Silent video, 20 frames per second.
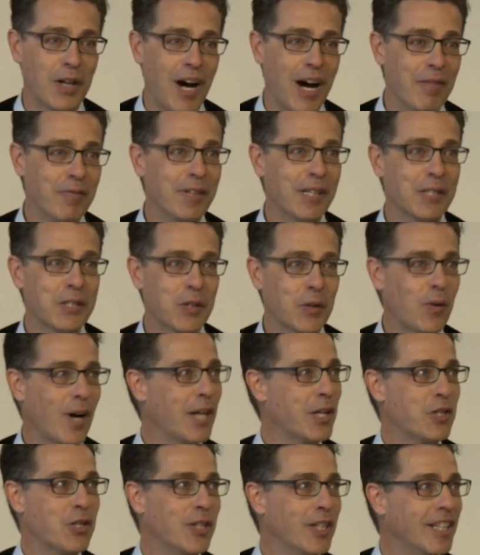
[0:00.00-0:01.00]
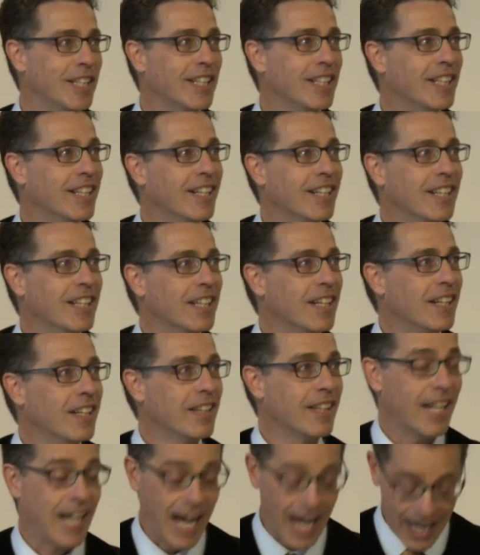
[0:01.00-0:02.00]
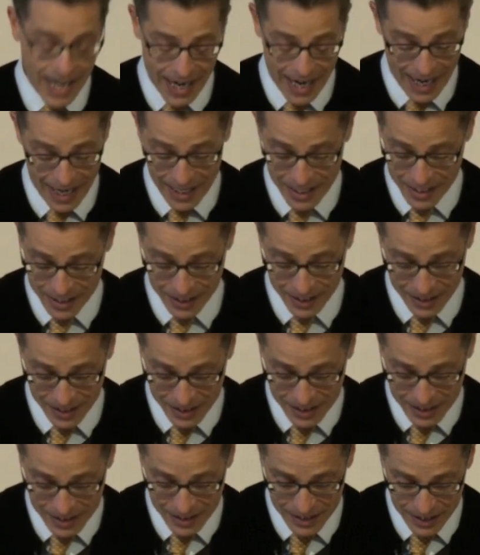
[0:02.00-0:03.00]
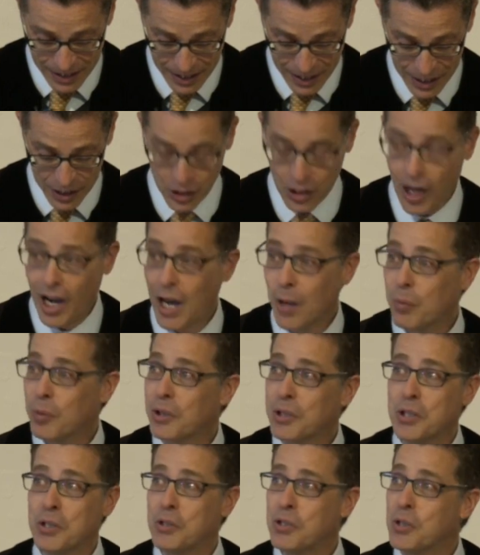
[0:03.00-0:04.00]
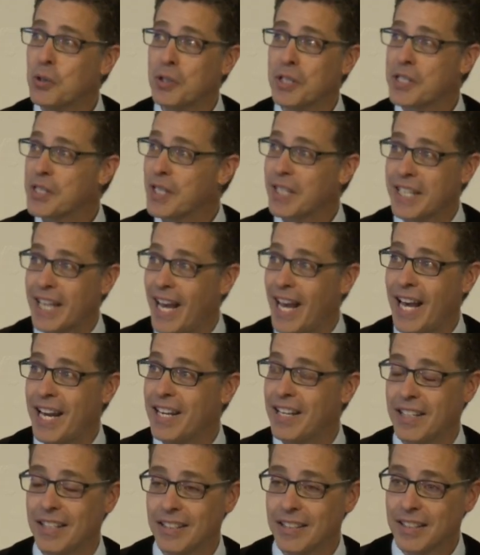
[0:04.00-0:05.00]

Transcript: obvious question that I ask is God, will you do this again?